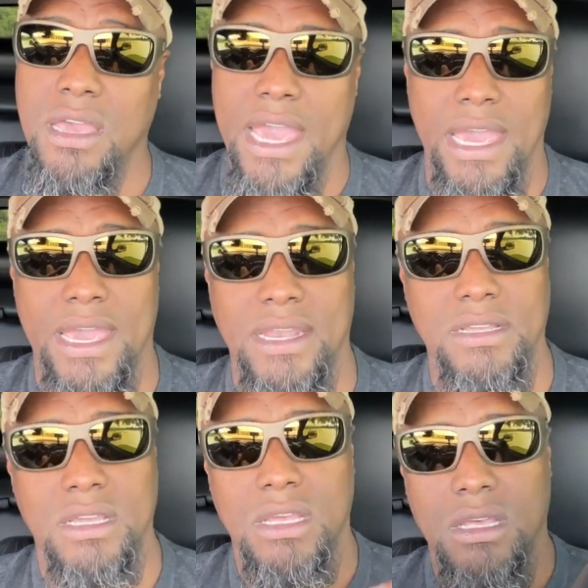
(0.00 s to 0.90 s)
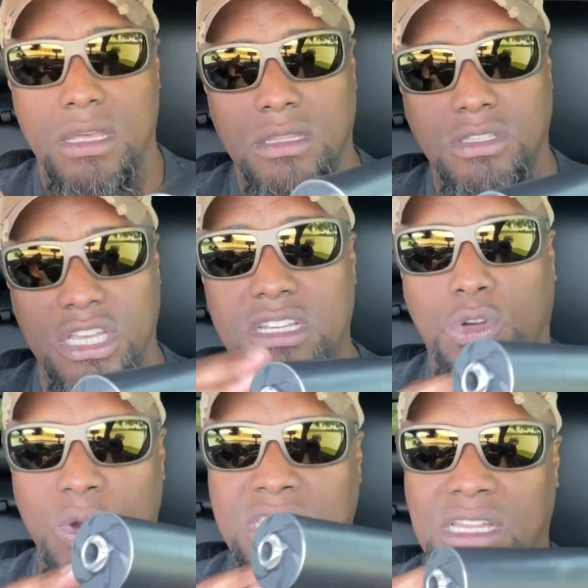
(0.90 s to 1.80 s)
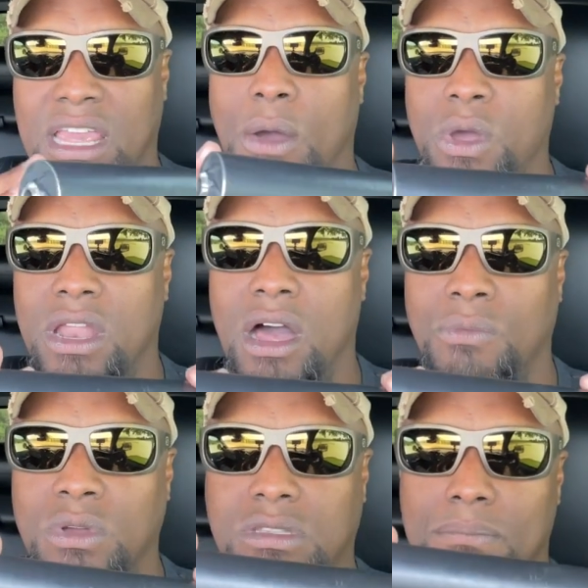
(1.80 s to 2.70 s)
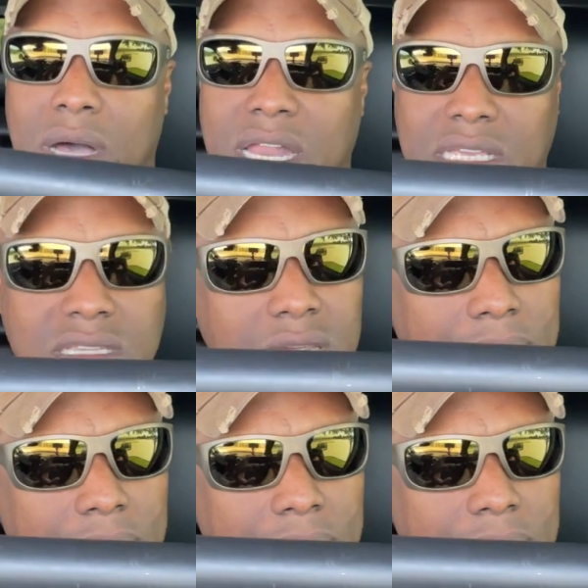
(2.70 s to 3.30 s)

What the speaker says: And just recently I went hunting with some buddies